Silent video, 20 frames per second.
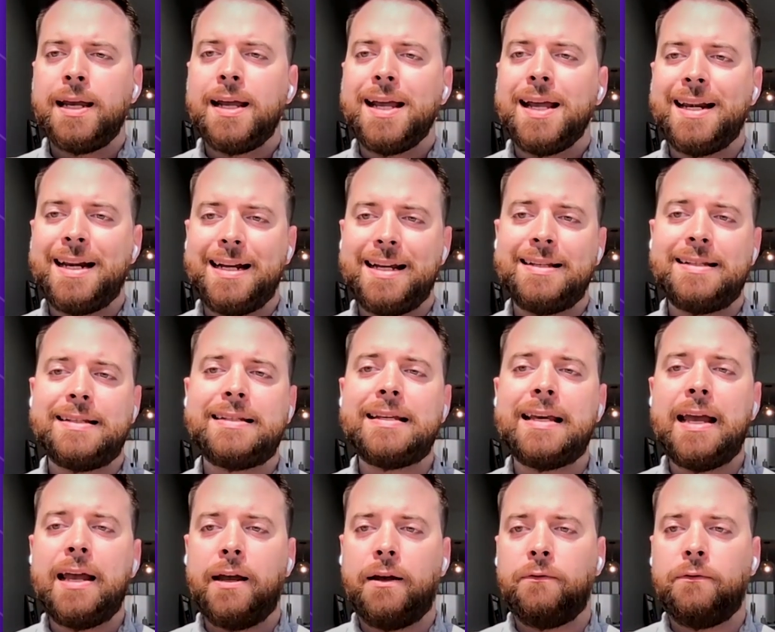it is
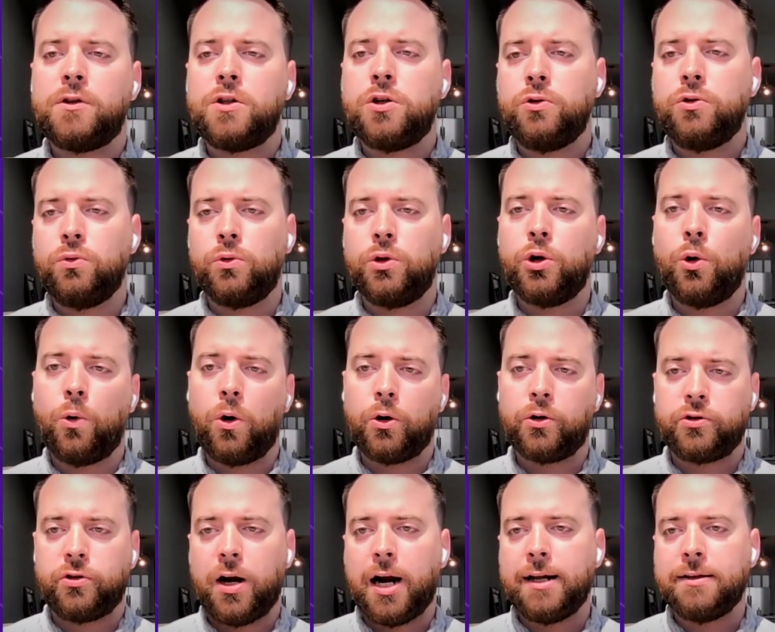saved to your
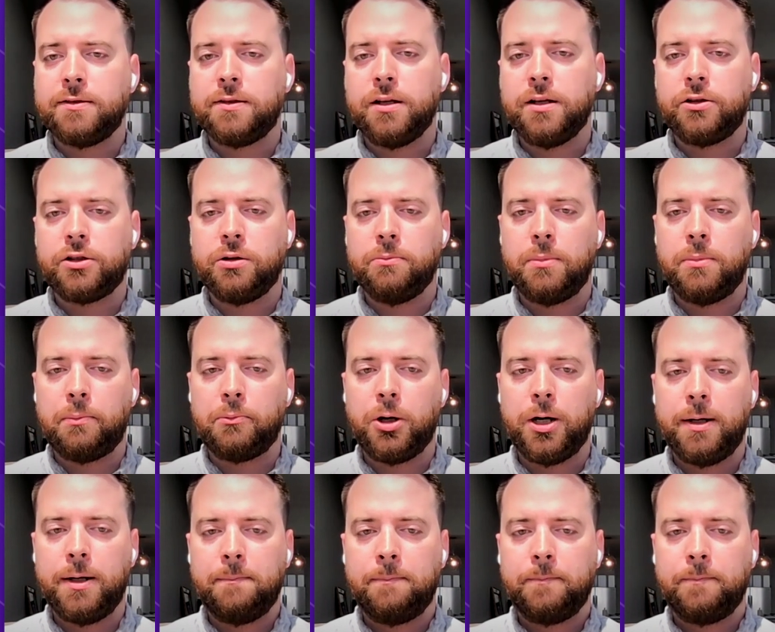translation memory.